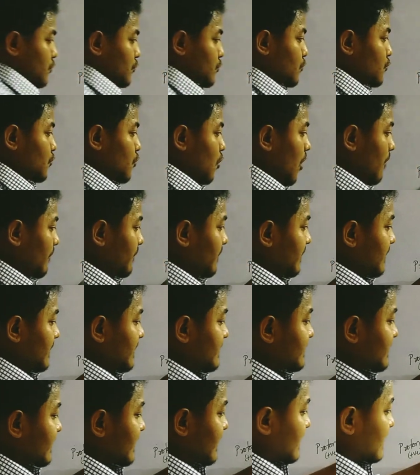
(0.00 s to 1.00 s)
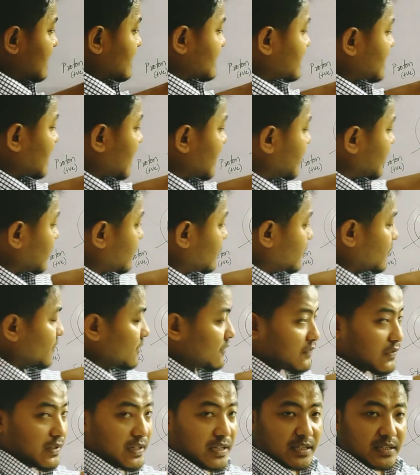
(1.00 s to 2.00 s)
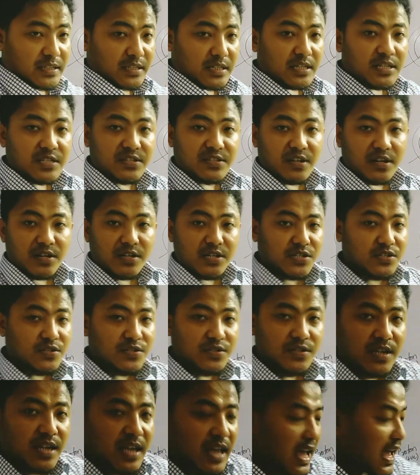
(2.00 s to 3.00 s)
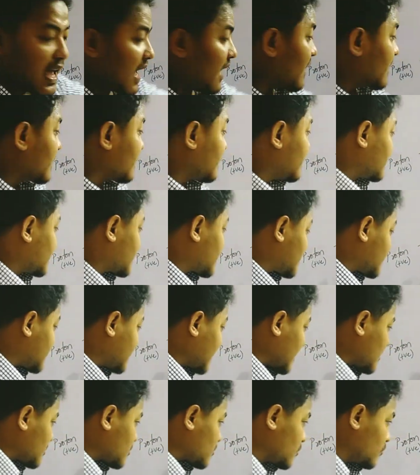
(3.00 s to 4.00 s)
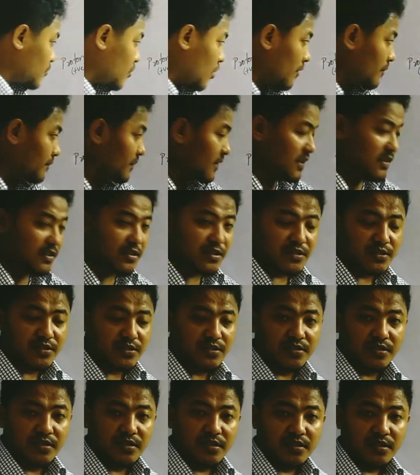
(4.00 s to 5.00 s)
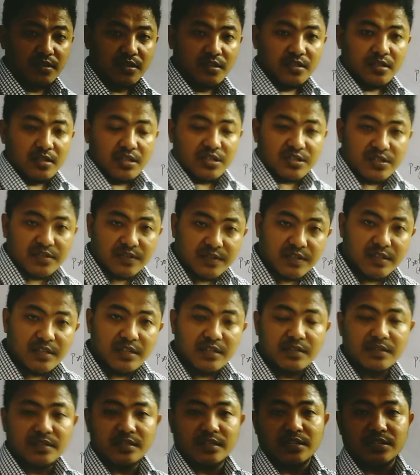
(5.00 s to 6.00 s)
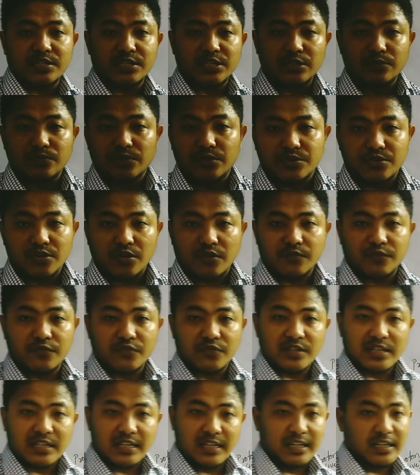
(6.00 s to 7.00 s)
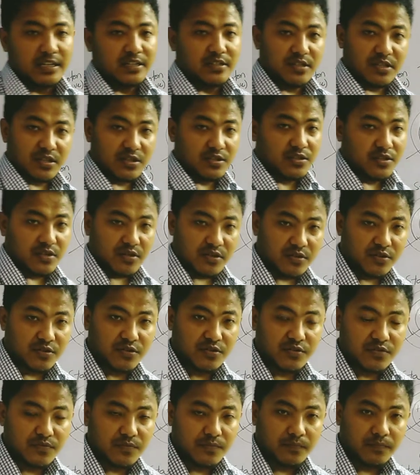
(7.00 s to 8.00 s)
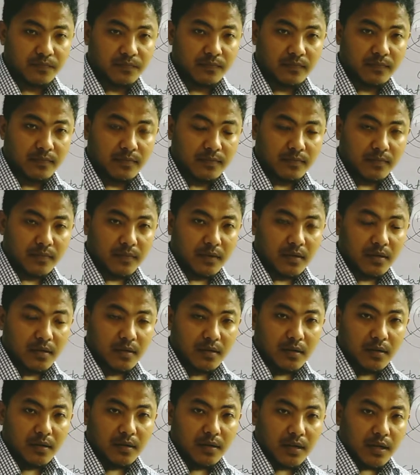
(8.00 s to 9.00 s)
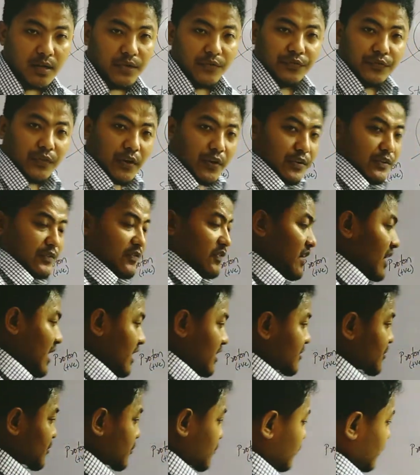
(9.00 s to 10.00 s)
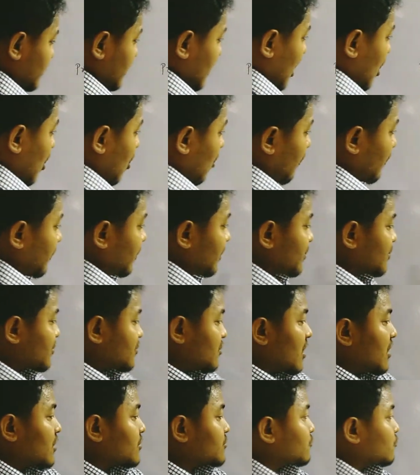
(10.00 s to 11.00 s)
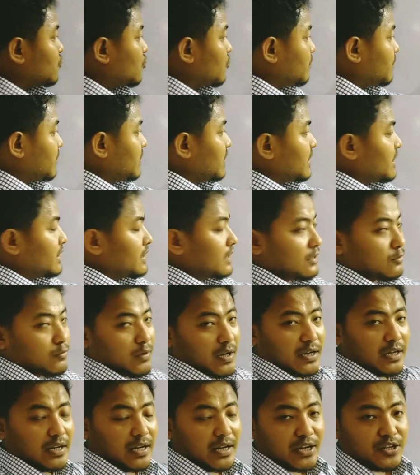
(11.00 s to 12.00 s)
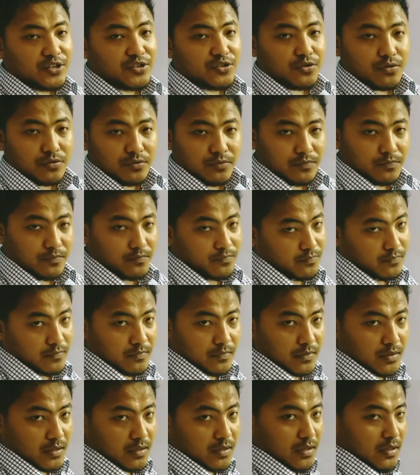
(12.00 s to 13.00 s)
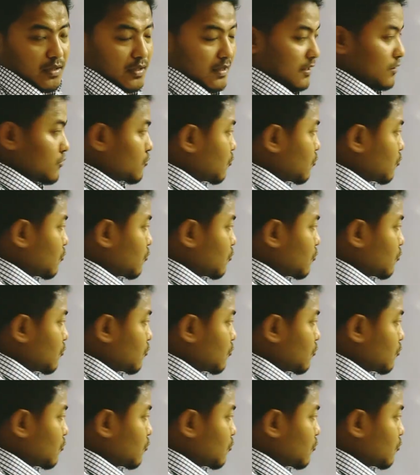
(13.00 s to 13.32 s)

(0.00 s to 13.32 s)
coulomb is the SI unit of electric charge, and the stat coulomb, that is CGS unit of electric charge. Now if I ask you that how many charge will be in one electron? In